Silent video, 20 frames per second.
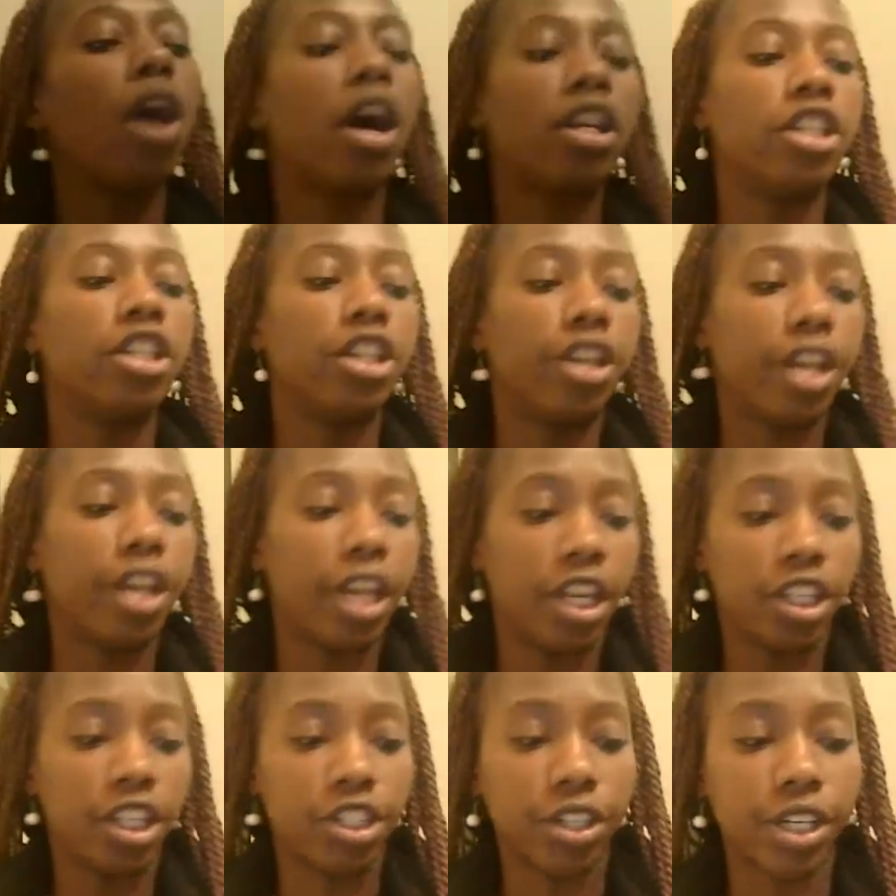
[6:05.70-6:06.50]
under
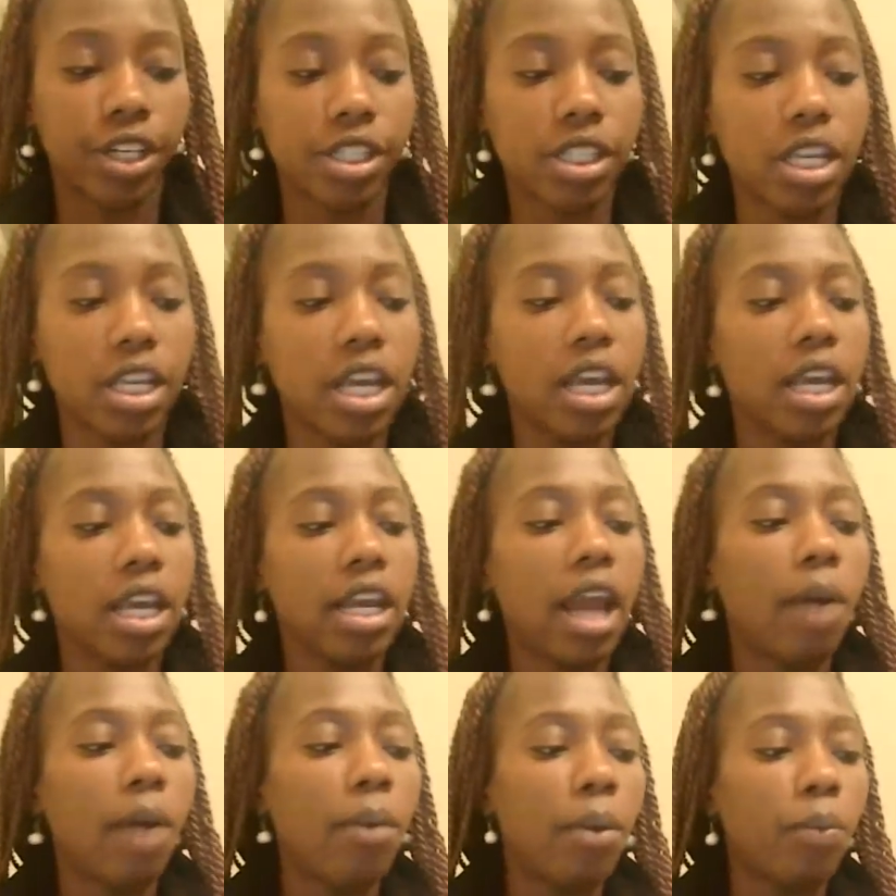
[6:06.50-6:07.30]
interest.
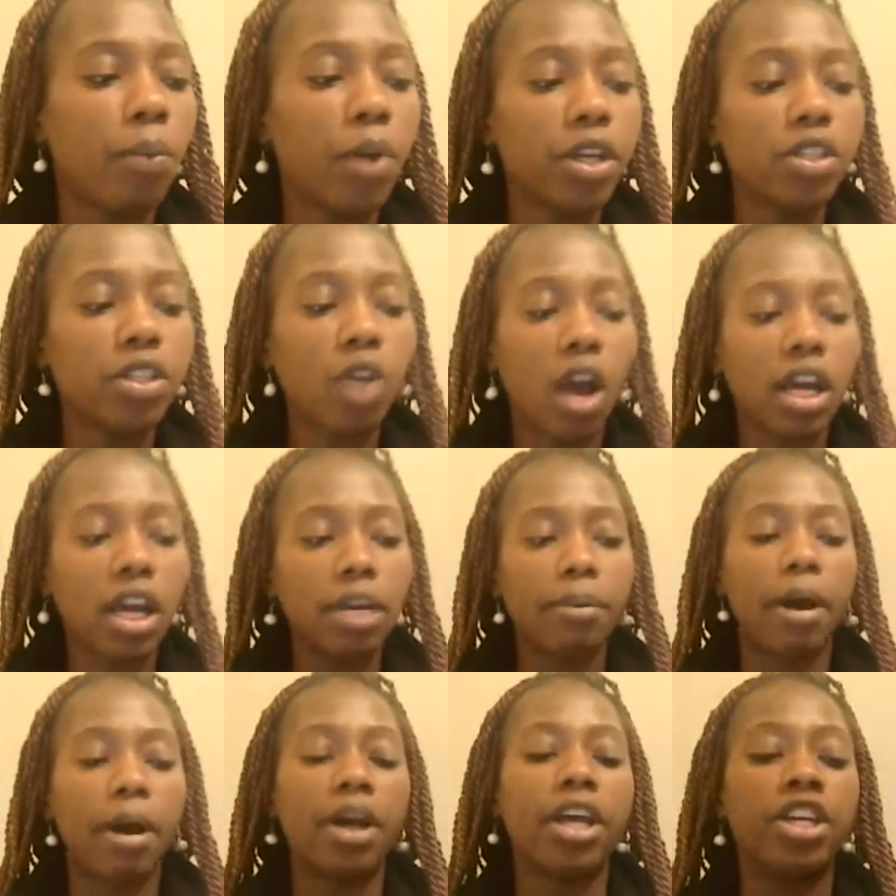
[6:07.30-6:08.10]
Now, when we're
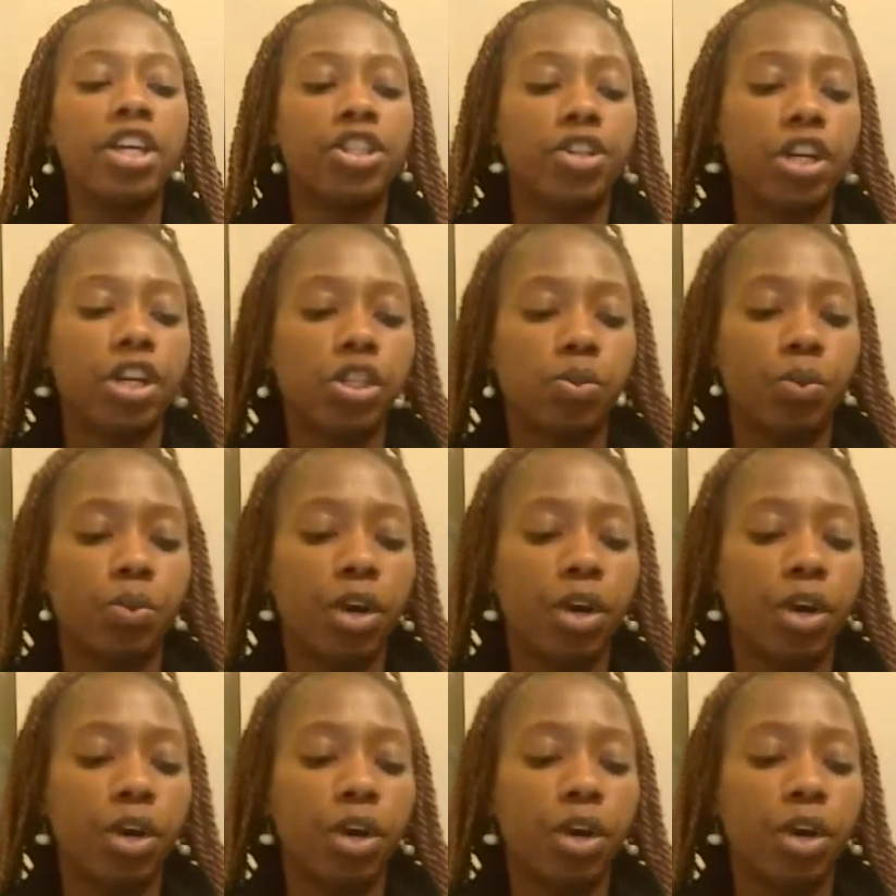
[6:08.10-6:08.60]
talking about interest,